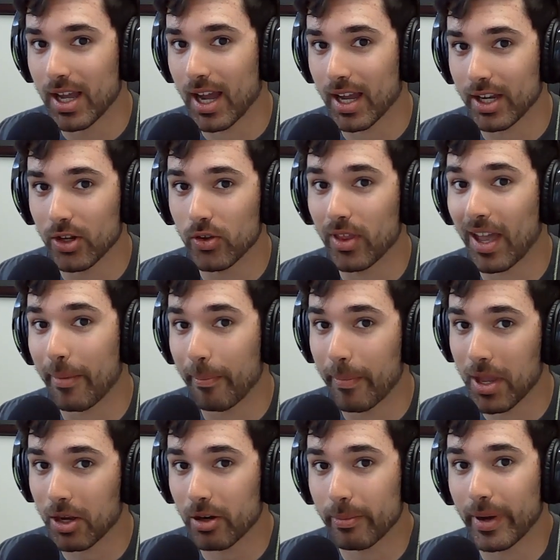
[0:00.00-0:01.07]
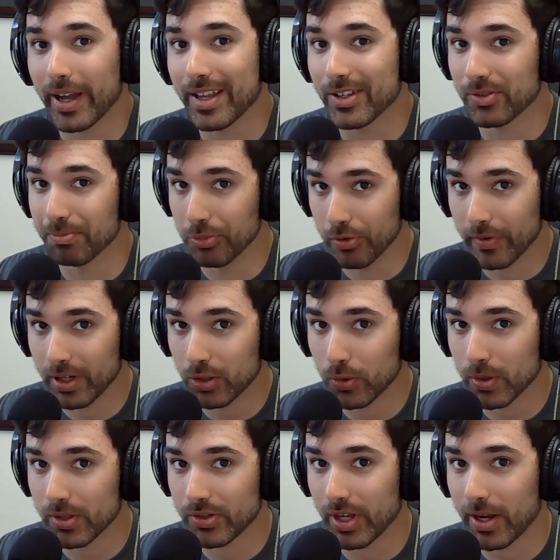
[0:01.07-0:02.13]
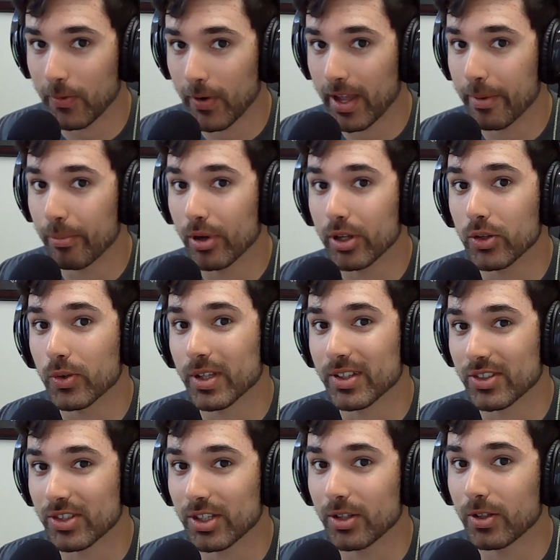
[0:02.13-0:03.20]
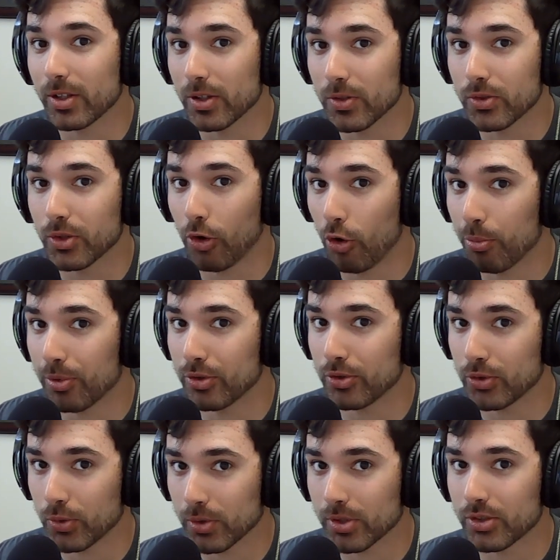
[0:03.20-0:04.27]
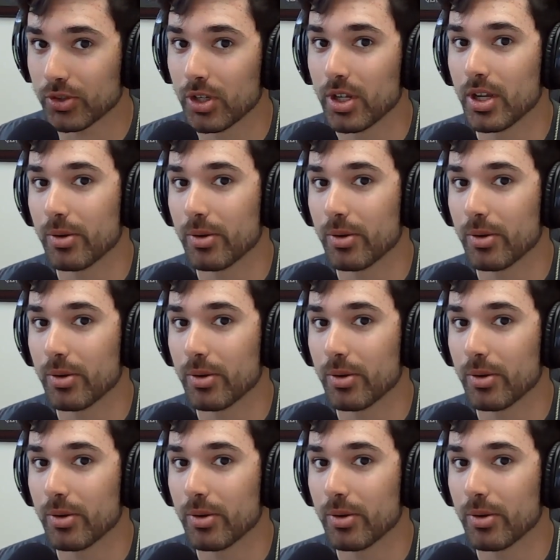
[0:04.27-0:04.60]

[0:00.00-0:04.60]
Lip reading: I know that MakerBot is moving towards that way, but you can still use open source